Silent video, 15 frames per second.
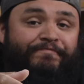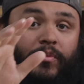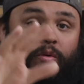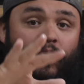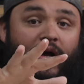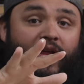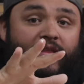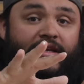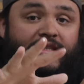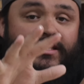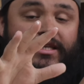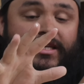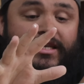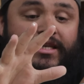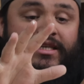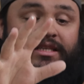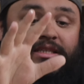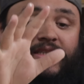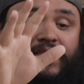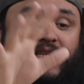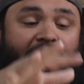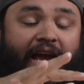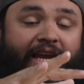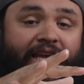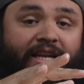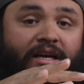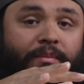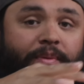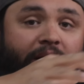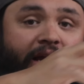But while this is tacking
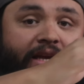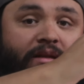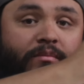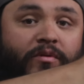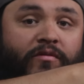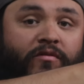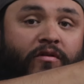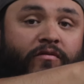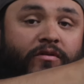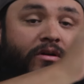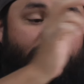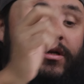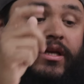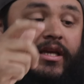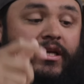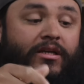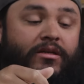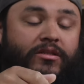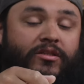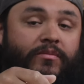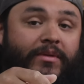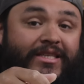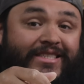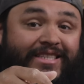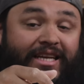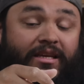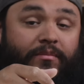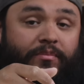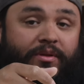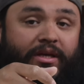up, I can move over here to my
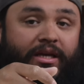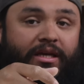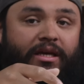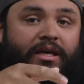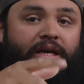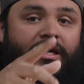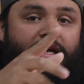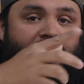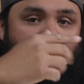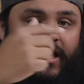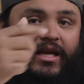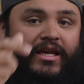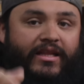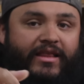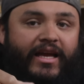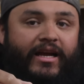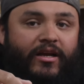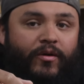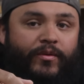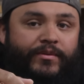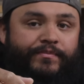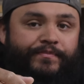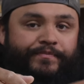second plank and get that going.